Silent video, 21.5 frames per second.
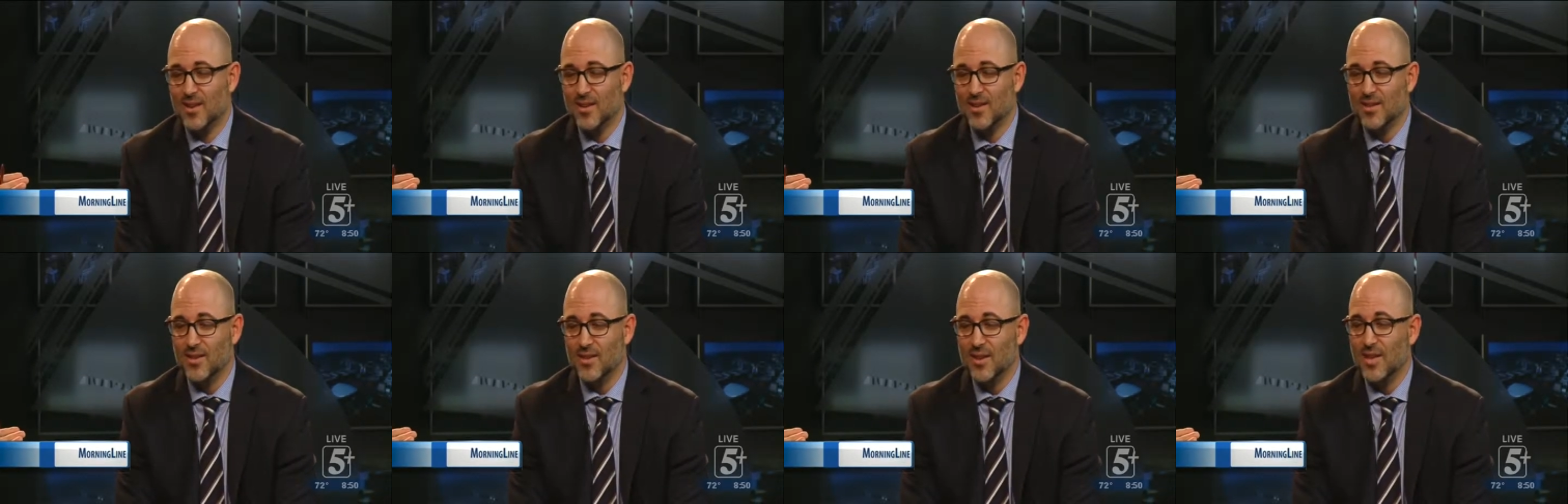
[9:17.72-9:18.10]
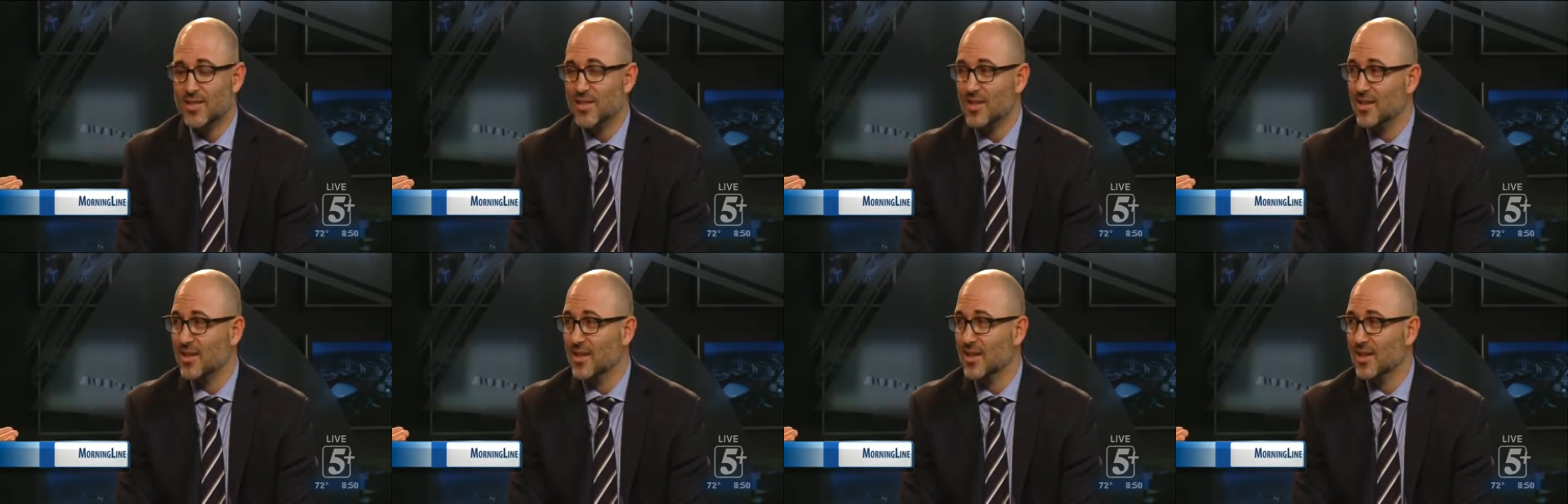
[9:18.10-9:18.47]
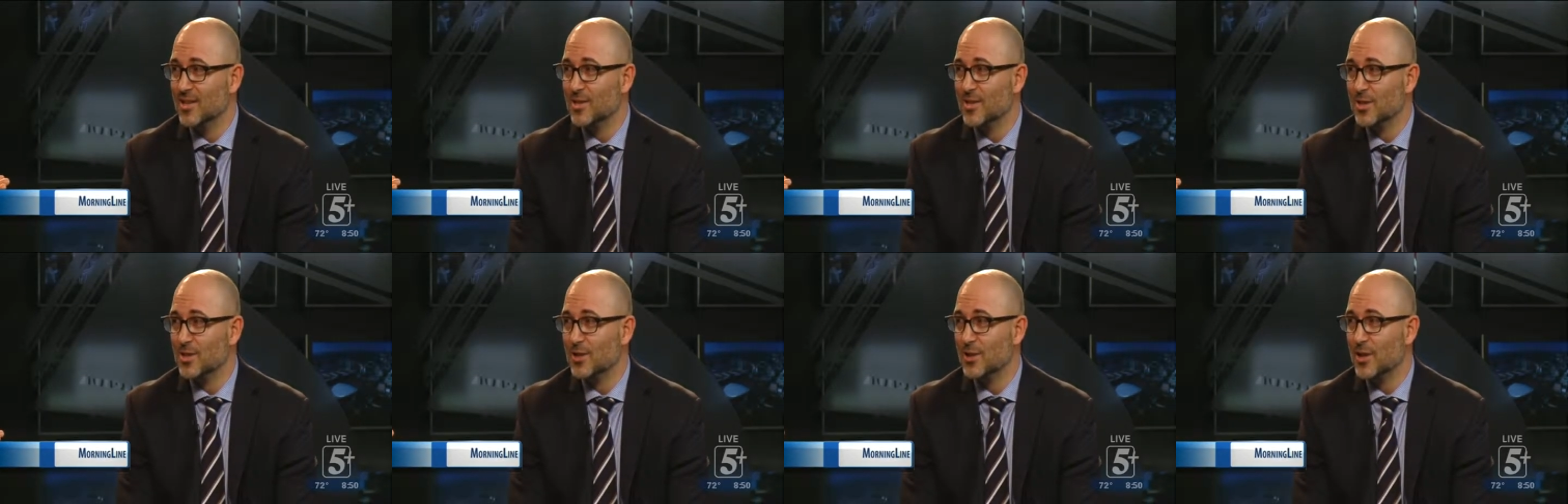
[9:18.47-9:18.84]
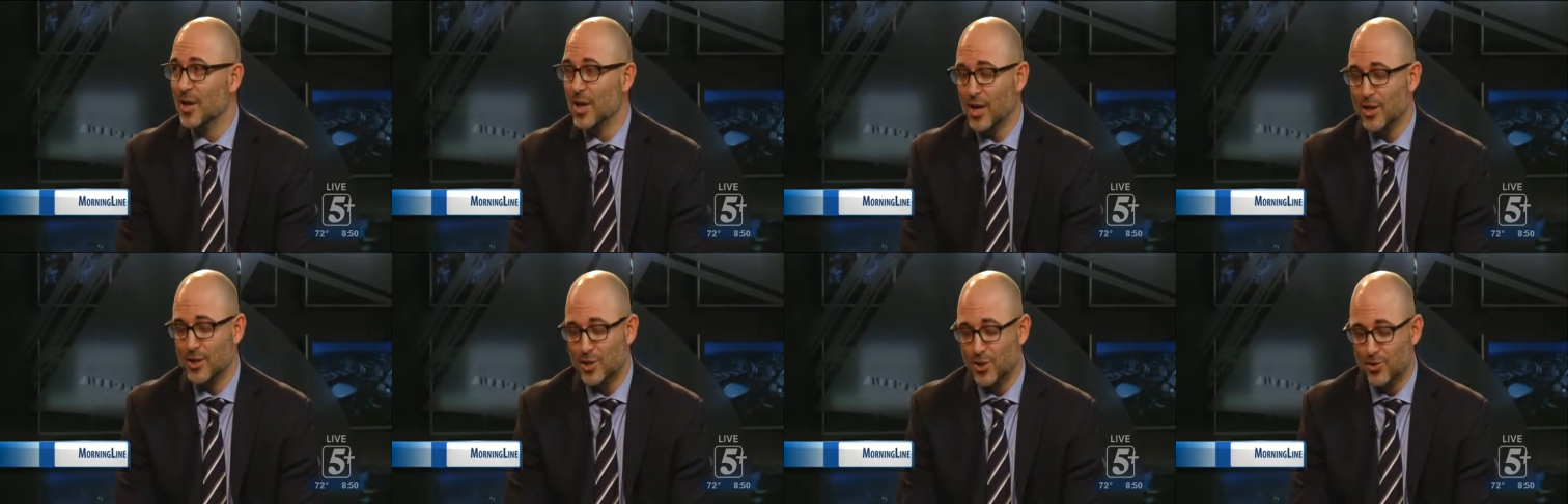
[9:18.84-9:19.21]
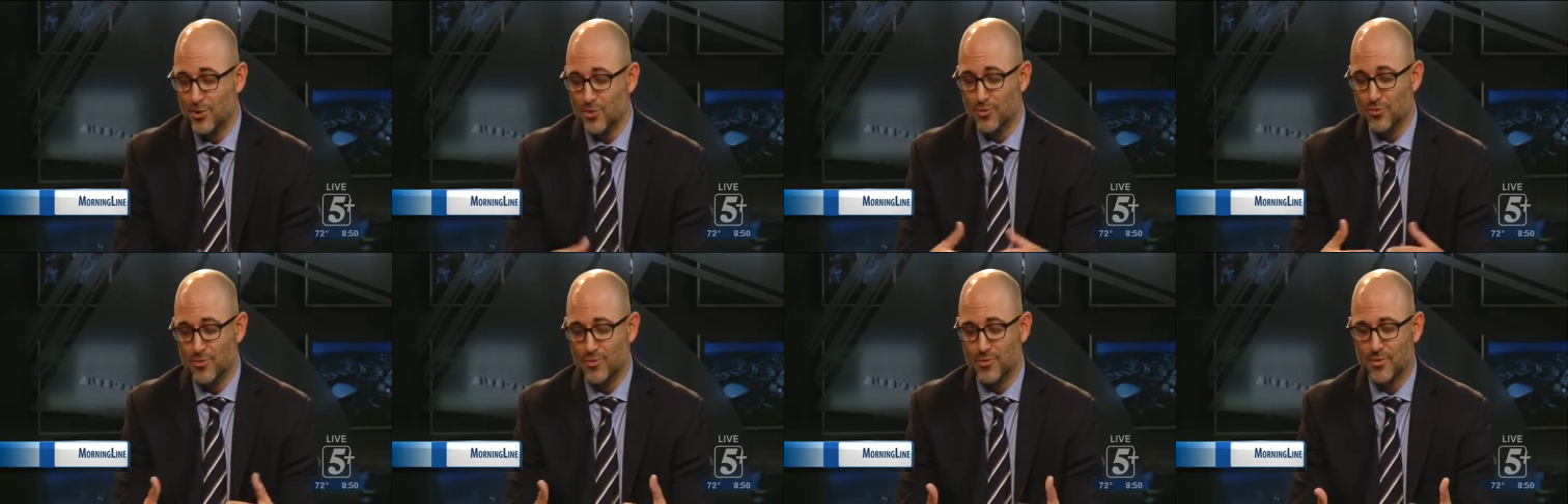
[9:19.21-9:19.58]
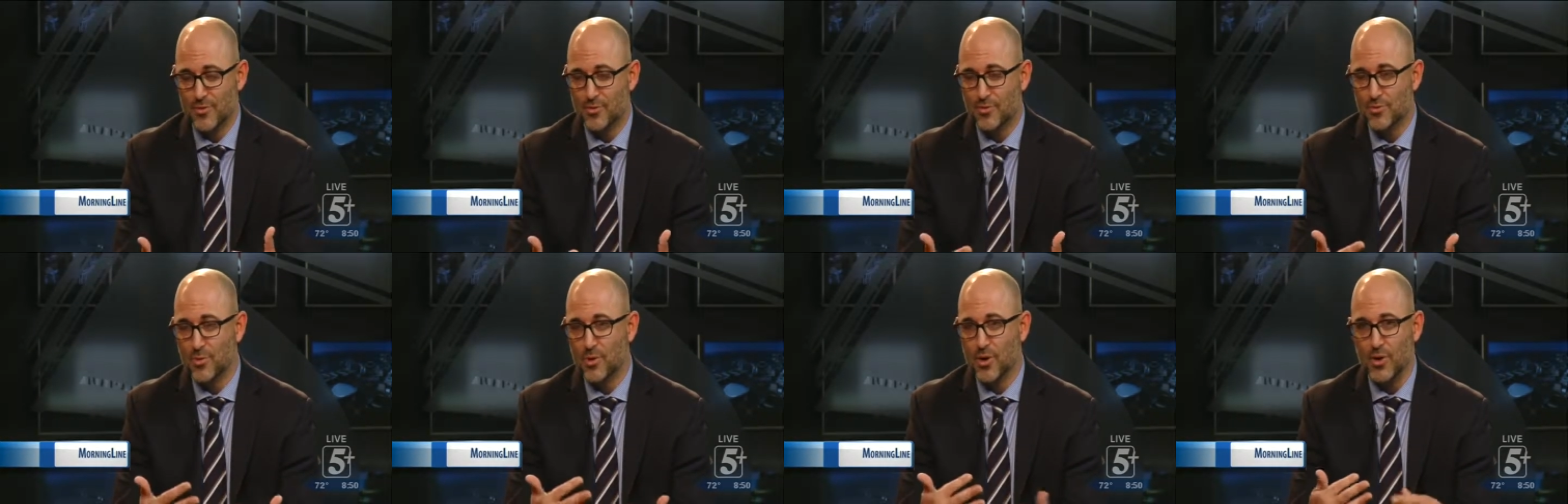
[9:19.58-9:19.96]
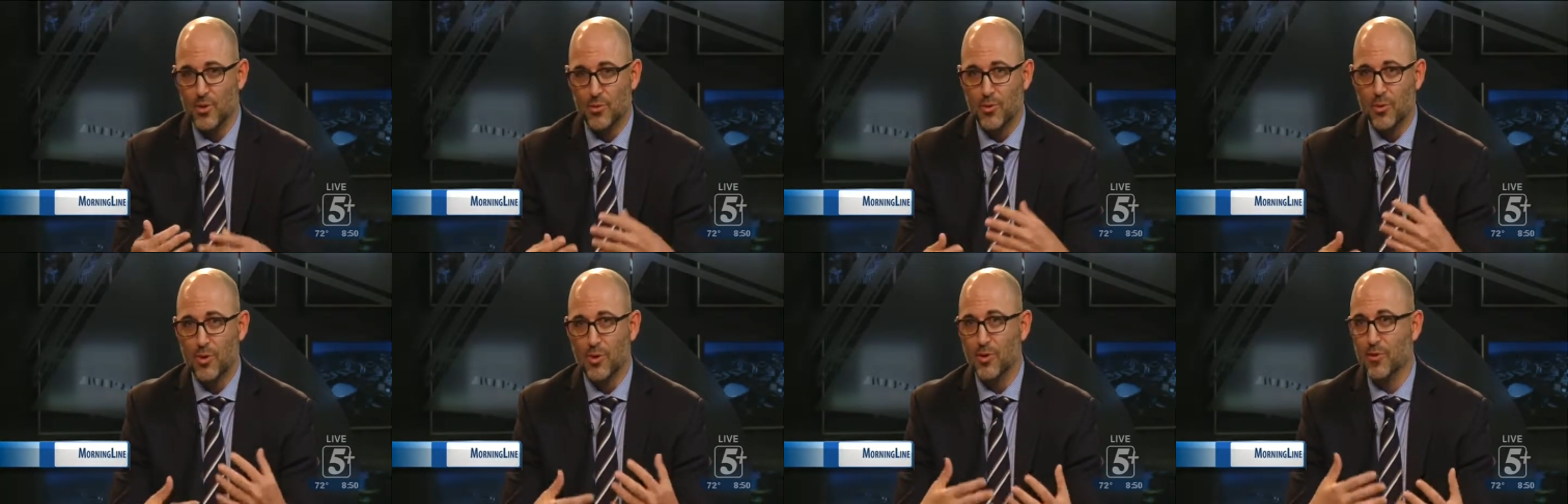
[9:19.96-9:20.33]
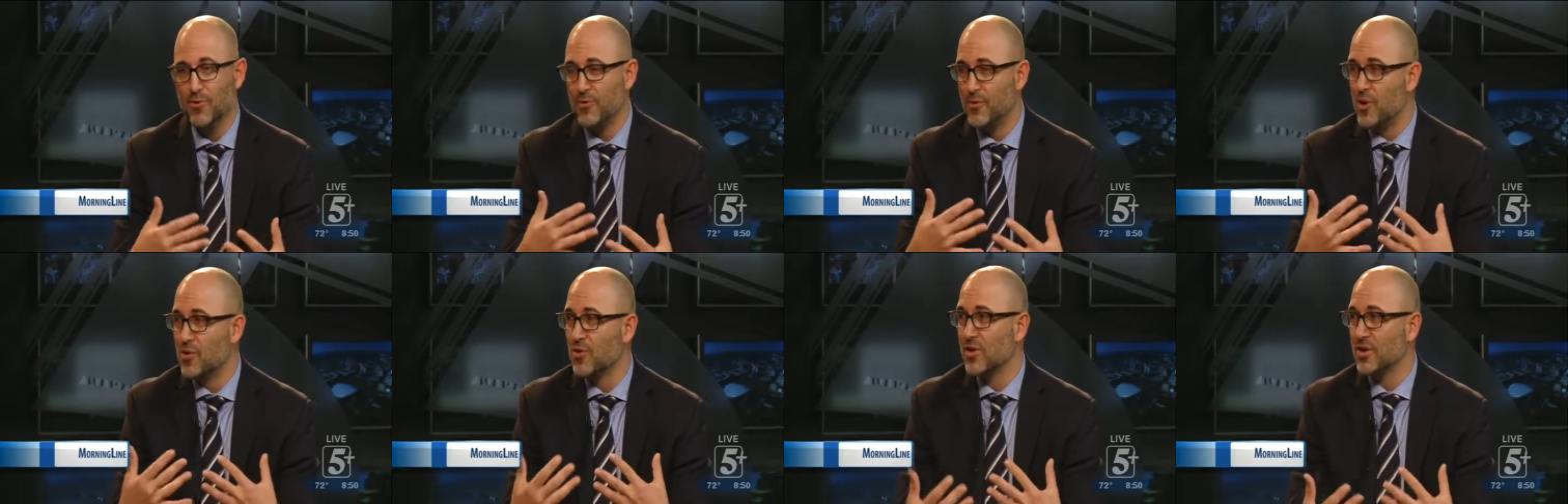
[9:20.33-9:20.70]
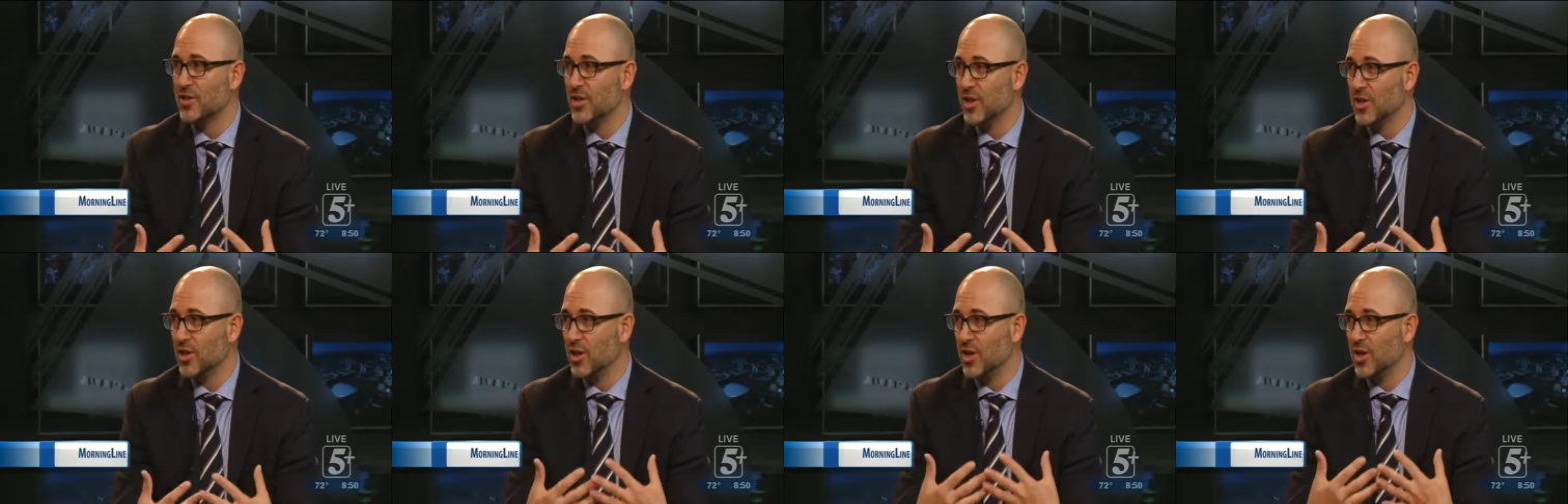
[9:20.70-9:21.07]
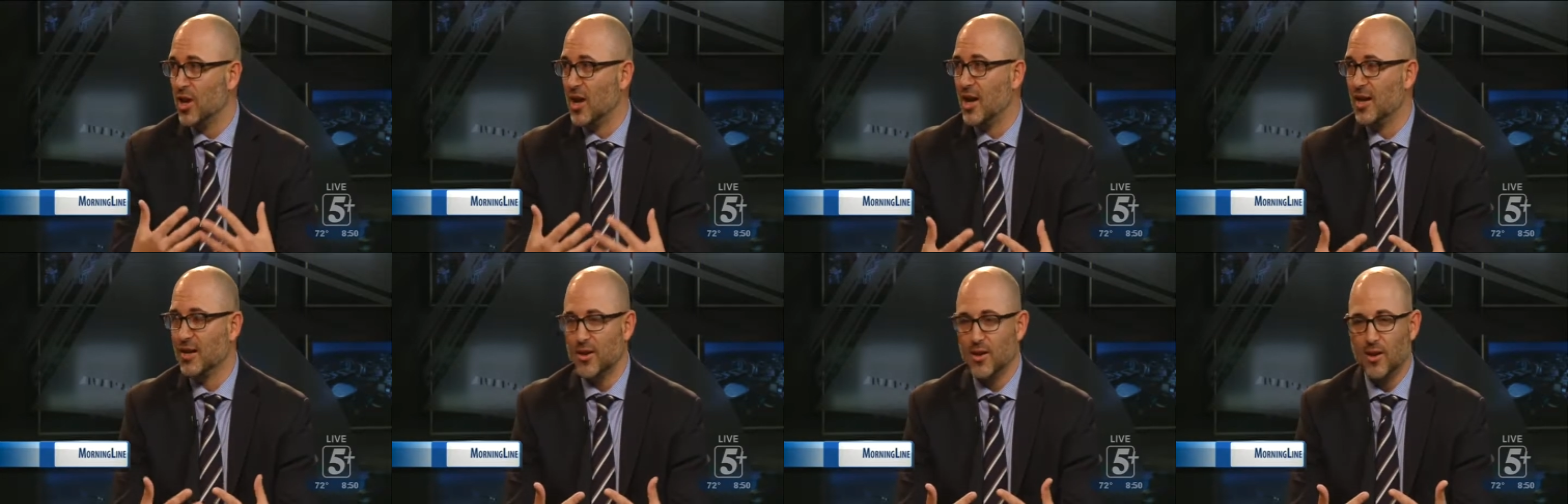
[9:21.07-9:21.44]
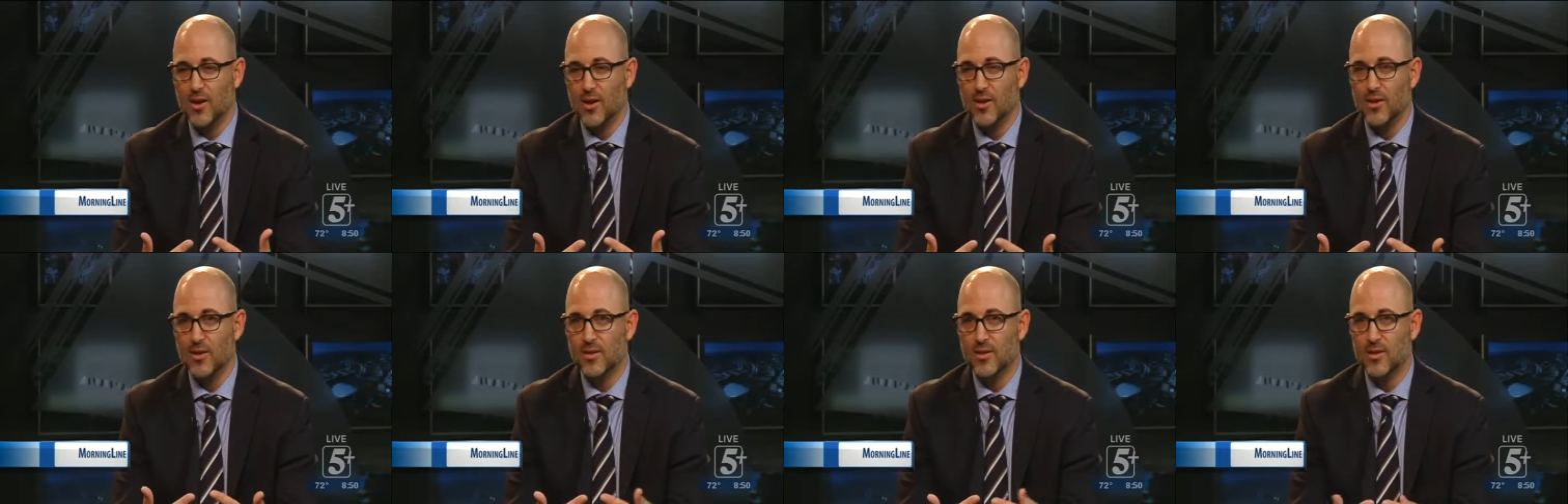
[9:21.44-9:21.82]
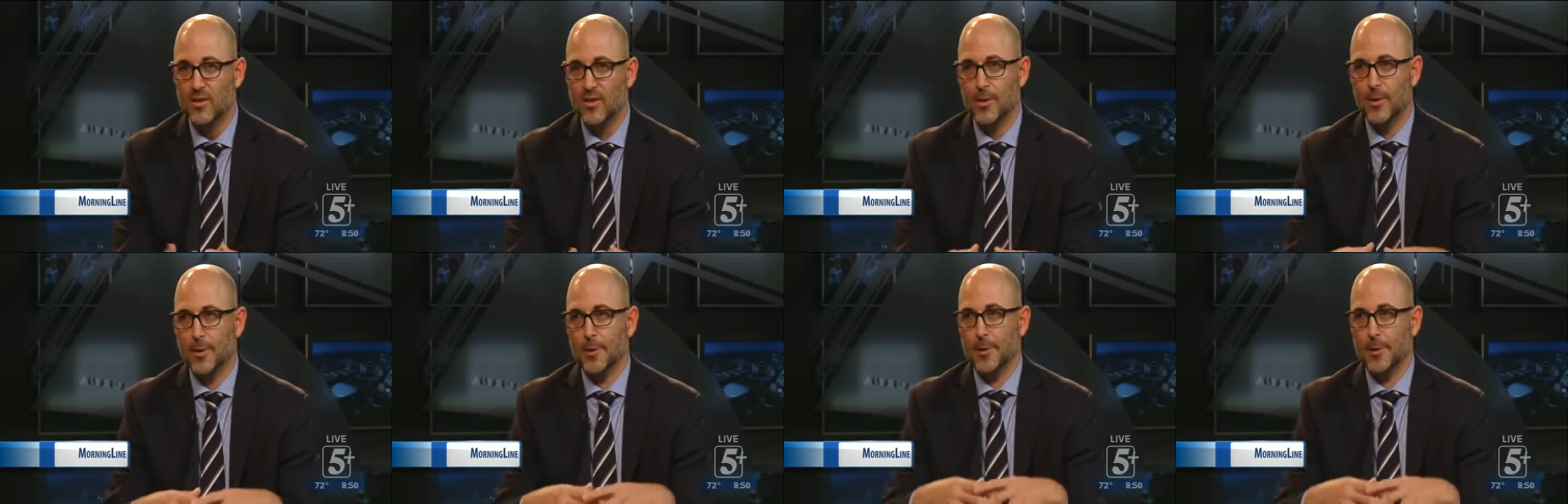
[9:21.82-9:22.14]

The lesson is as you we're, we're focusing a lot on,